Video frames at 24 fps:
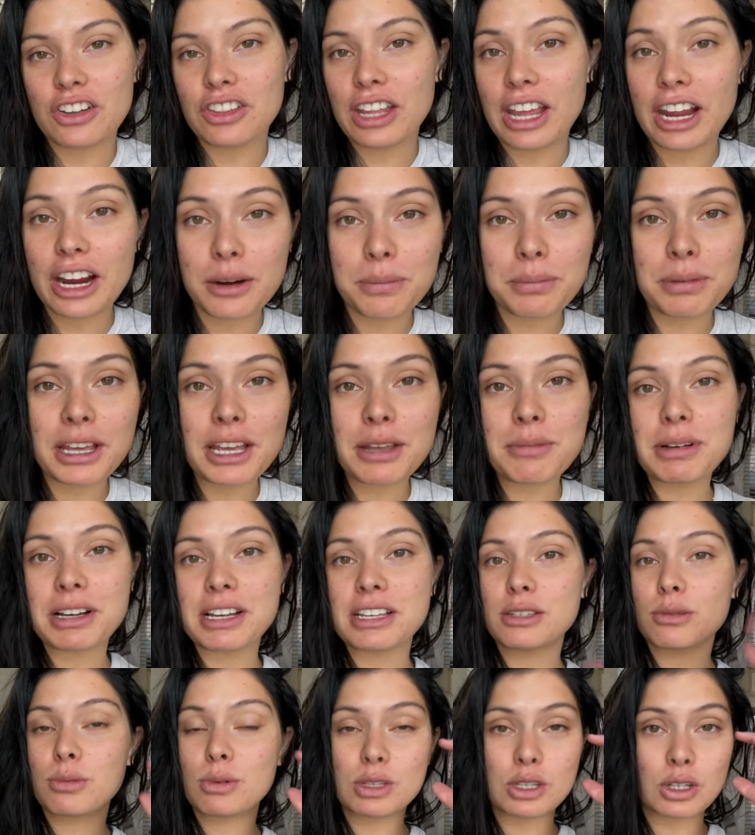the airplane because
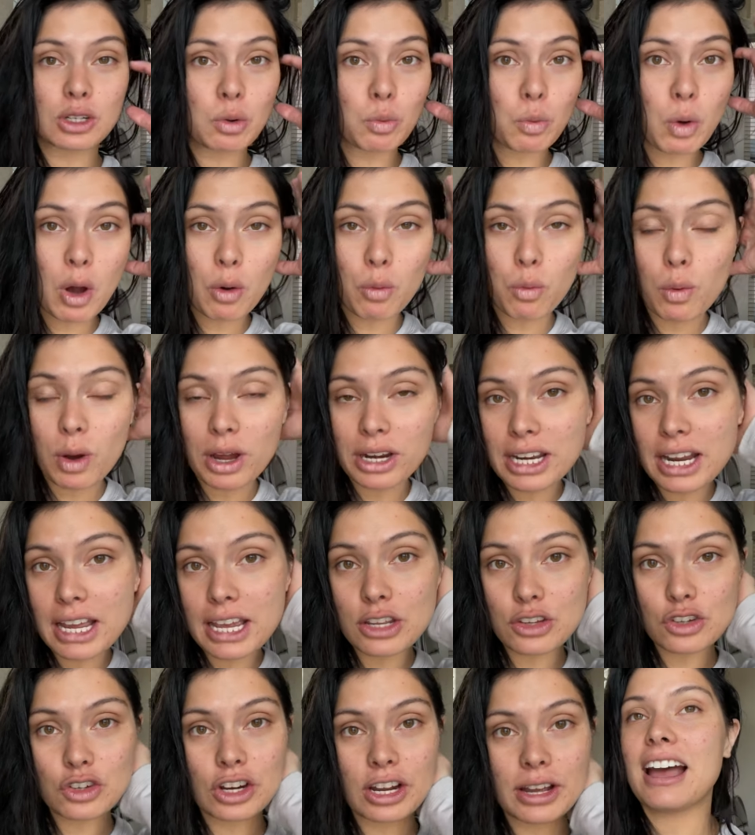it was a
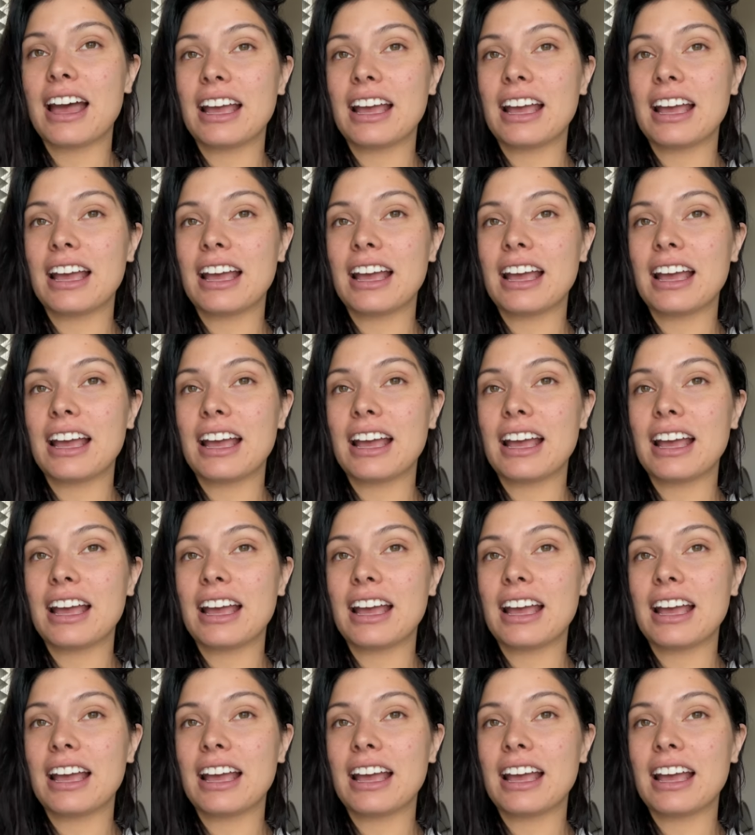one-night trip.